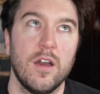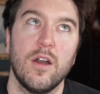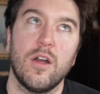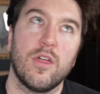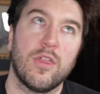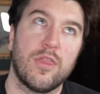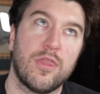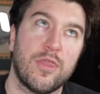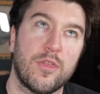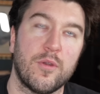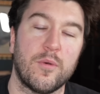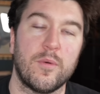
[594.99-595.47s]

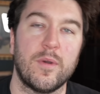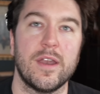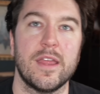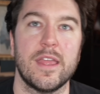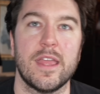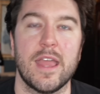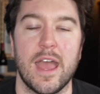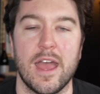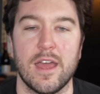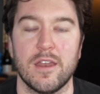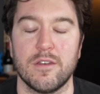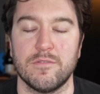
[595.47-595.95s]

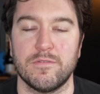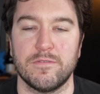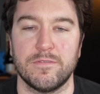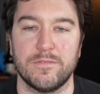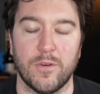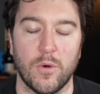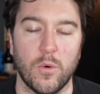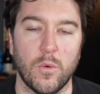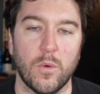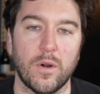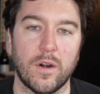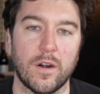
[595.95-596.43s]
3 and
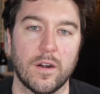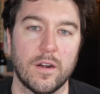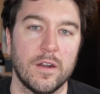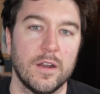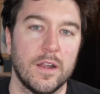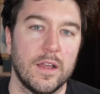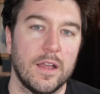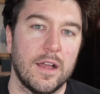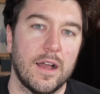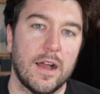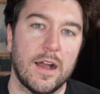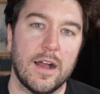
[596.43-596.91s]
4
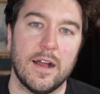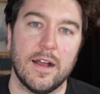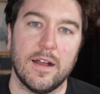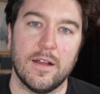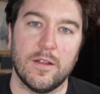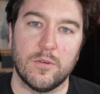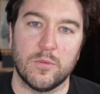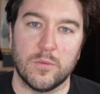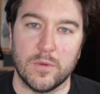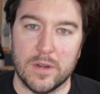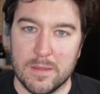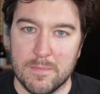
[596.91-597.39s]

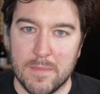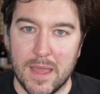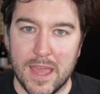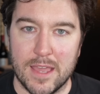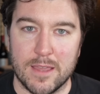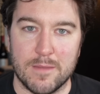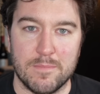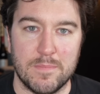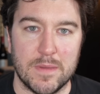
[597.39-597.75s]
remake,